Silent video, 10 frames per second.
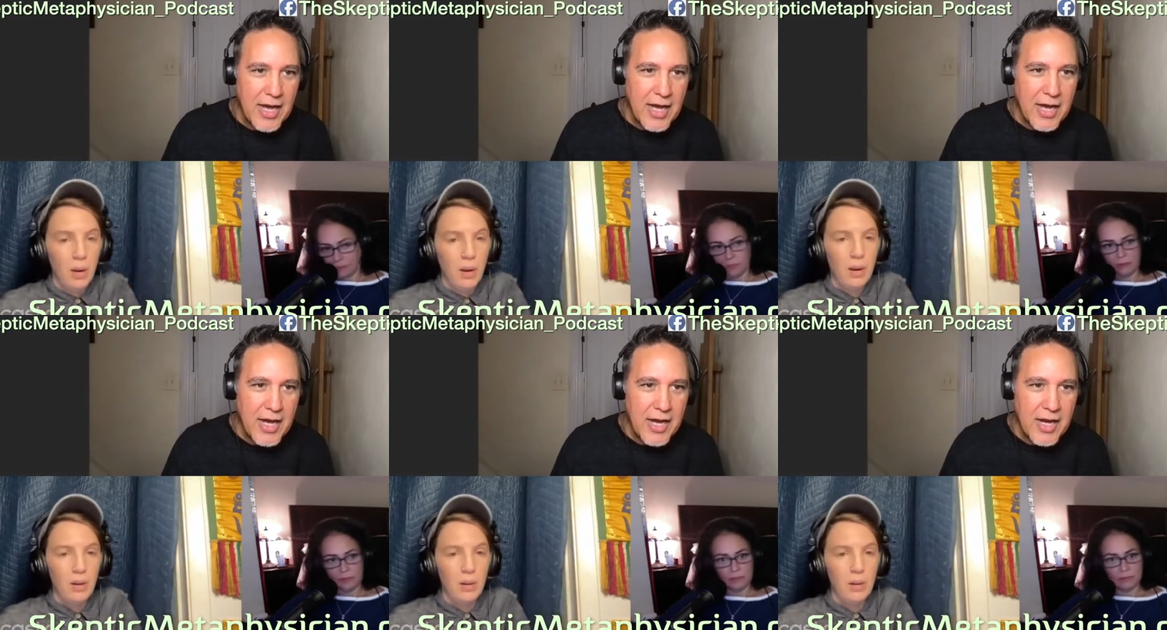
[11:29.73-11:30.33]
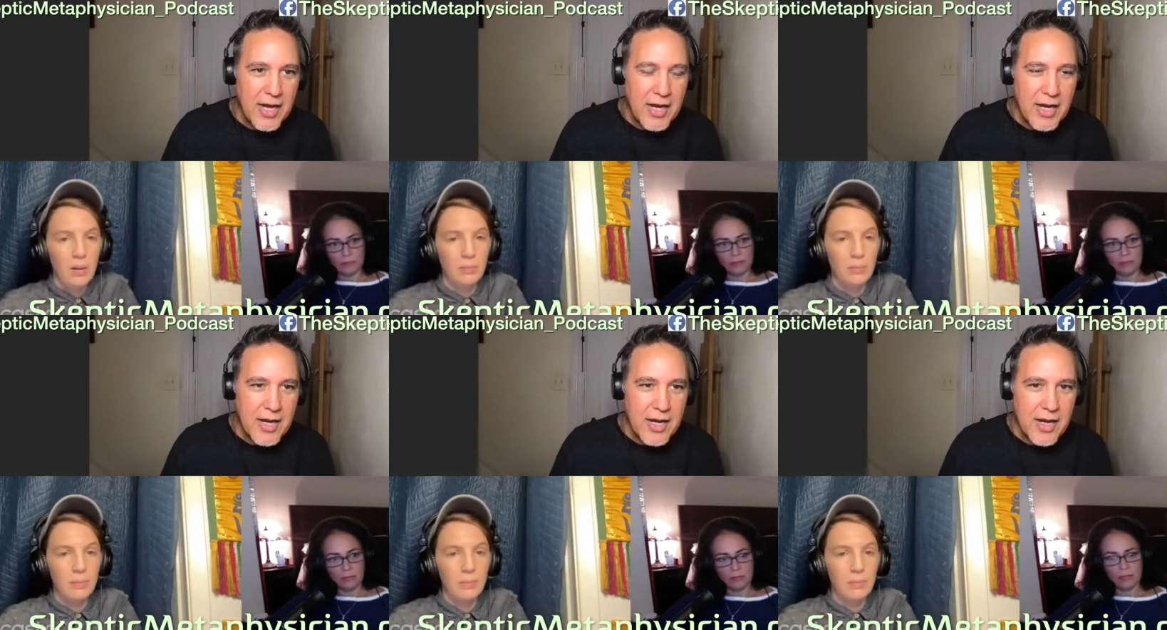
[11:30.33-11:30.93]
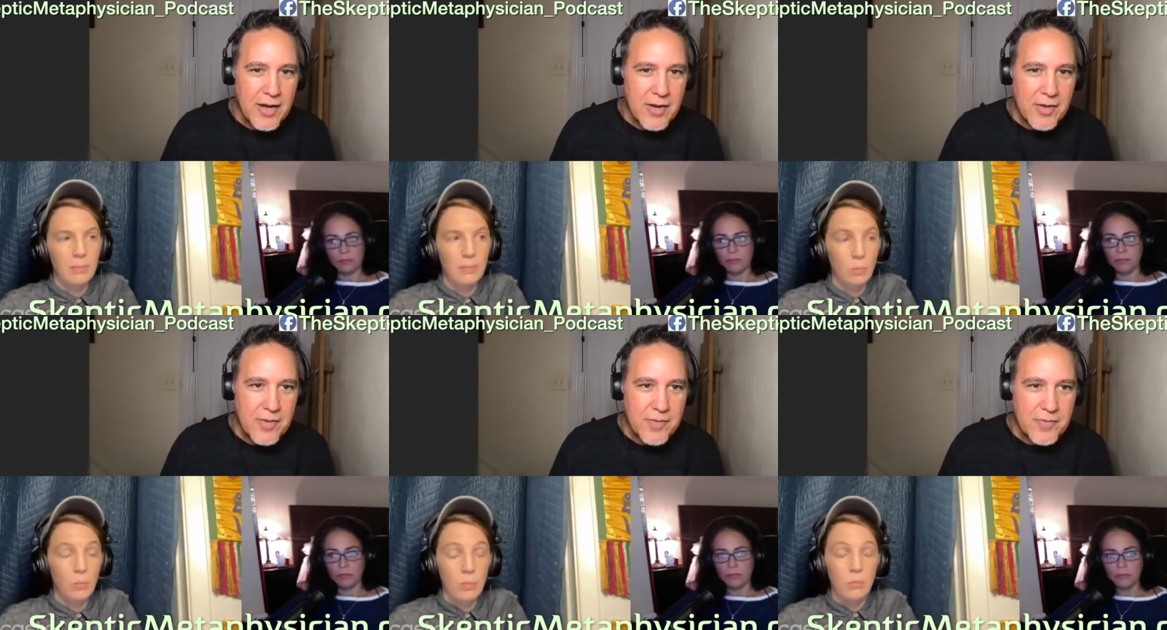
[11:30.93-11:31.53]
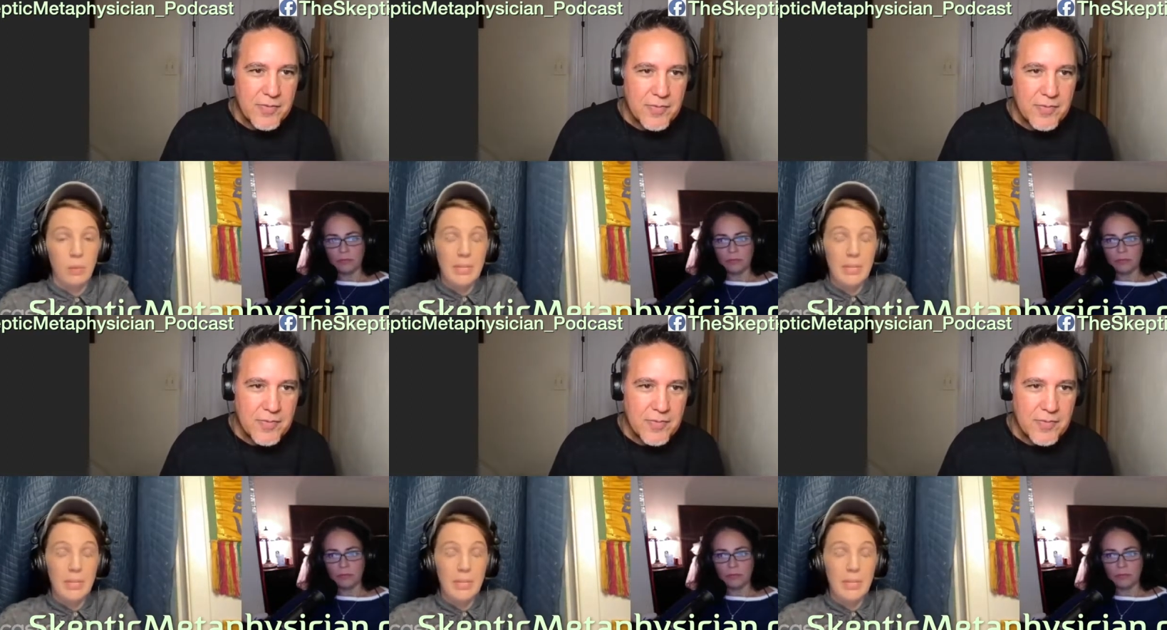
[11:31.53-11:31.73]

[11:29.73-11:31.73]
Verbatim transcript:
Speaker 1: her her re-